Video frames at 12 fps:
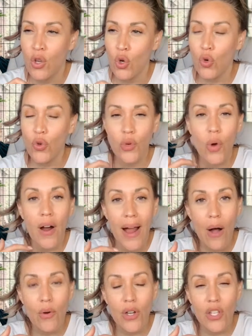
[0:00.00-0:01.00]
who you are,
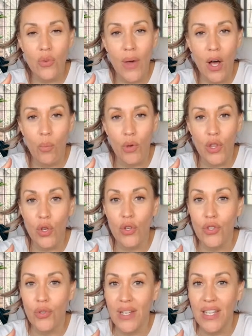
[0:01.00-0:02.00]
how can you help with your
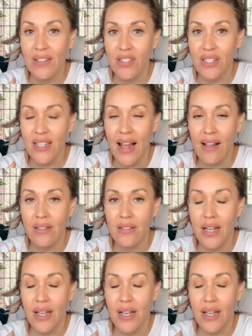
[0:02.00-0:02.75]
unique gifts and talents?